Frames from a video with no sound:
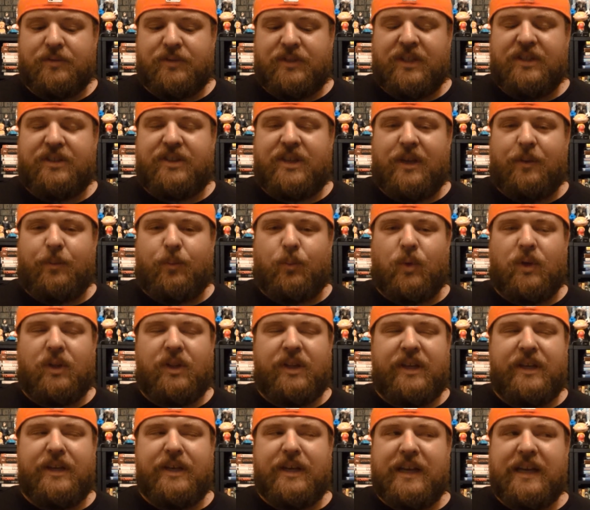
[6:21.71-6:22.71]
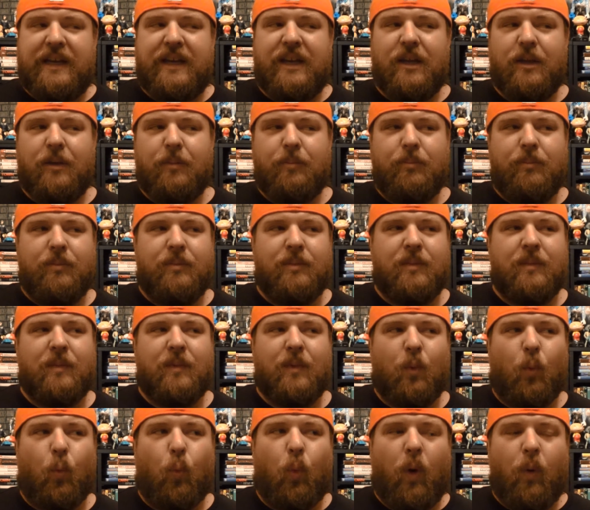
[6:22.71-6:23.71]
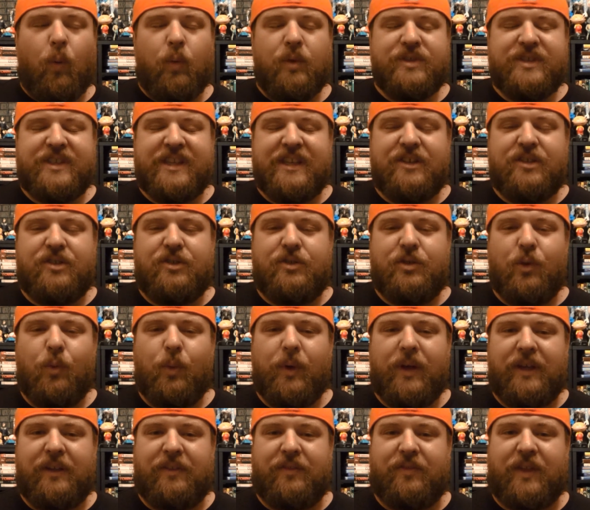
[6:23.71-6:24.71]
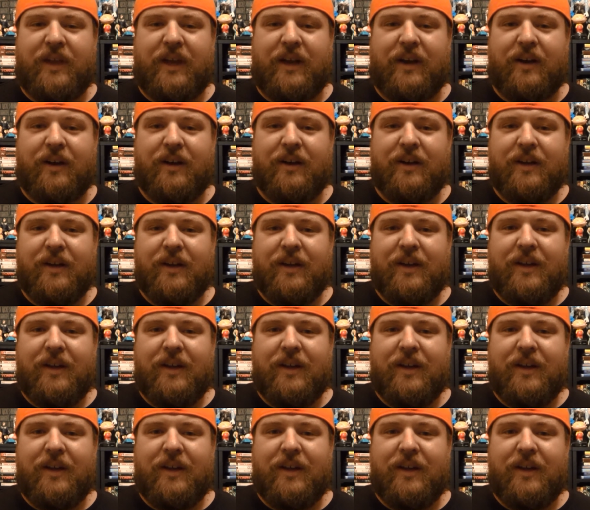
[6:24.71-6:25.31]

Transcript: did they really need him what was he doing there